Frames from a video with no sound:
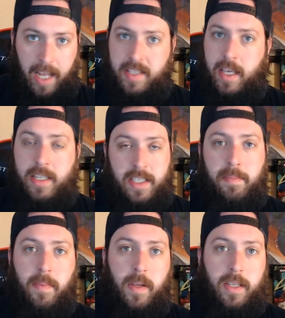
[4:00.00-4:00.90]
they see
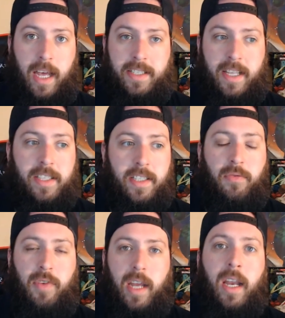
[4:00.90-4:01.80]

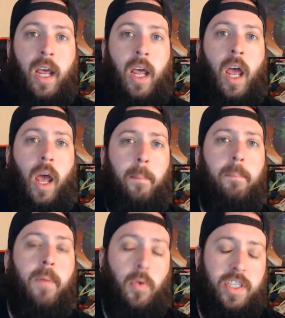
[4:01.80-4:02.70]
fit.
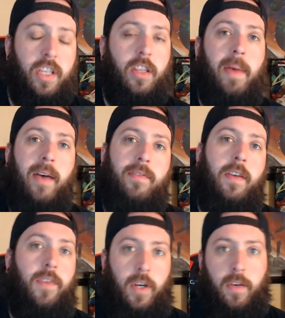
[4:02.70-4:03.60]
Most of them have a
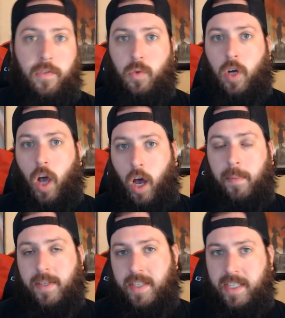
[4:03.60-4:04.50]
very few
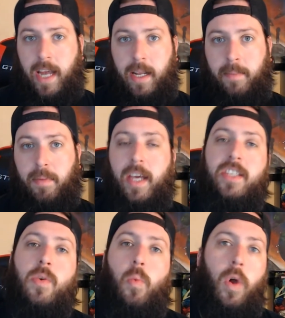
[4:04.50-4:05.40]
common set in
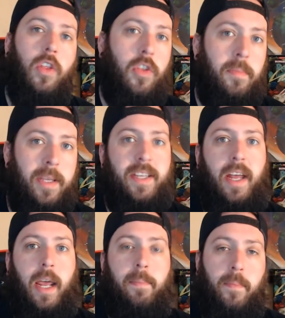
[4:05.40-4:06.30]
place. One of them is that
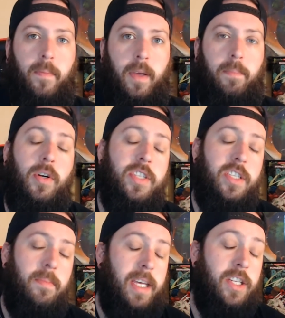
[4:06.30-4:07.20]
a
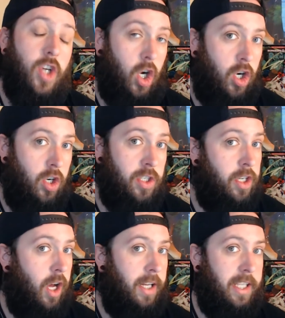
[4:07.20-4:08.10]
princedom is earned,
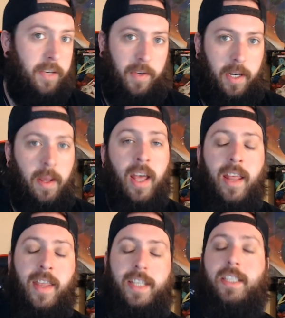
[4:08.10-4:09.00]
not given.
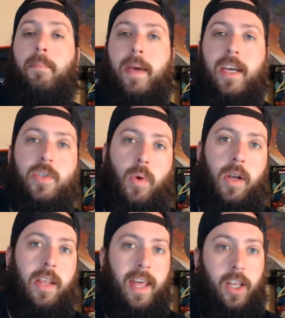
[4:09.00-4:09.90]
That's the biggest
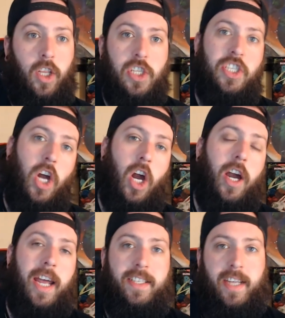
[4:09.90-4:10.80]
one that Lhazaar
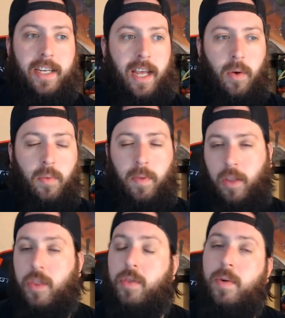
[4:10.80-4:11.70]
had set down like
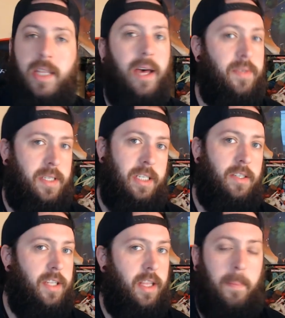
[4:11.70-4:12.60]
3,000 years
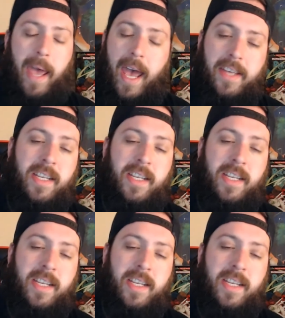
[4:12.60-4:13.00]
in the past